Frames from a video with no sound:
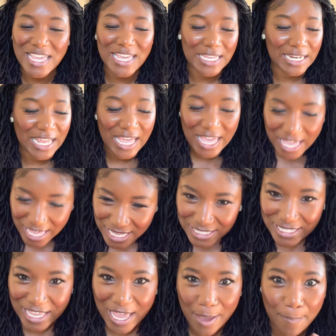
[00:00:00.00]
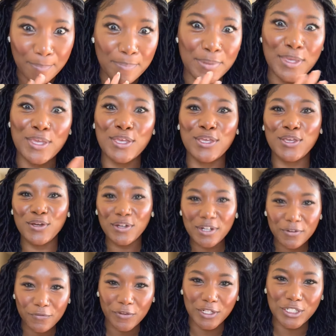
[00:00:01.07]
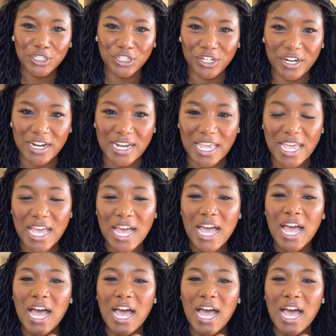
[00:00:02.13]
It is a beautiful journey,